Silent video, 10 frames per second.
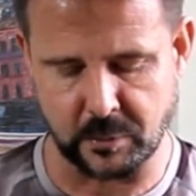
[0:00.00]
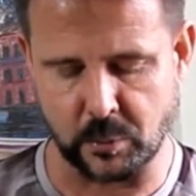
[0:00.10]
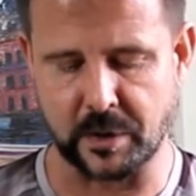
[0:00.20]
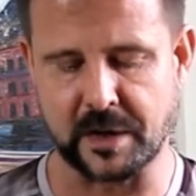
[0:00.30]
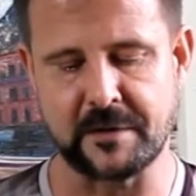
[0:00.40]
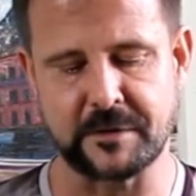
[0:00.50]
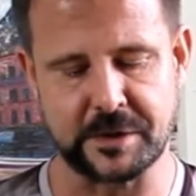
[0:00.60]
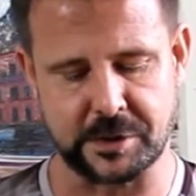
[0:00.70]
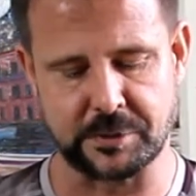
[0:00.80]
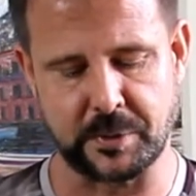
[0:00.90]
or even
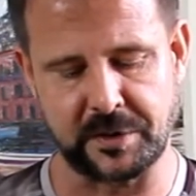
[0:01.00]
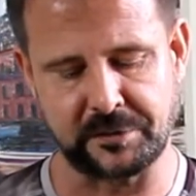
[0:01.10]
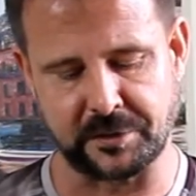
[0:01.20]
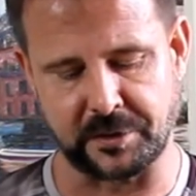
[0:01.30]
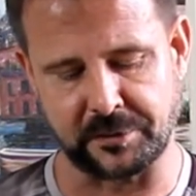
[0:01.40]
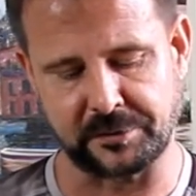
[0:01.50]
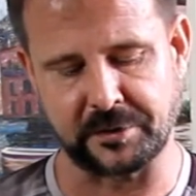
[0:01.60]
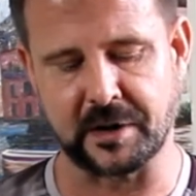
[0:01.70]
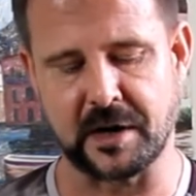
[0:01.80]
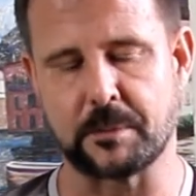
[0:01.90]
your tweezers to
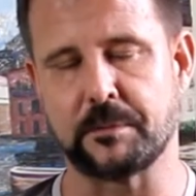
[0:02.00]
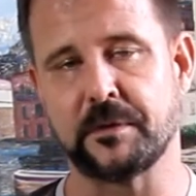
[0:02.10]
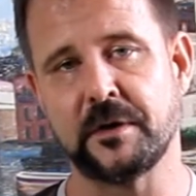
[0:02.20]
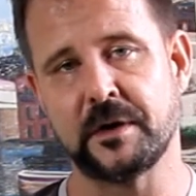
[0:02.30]
kind of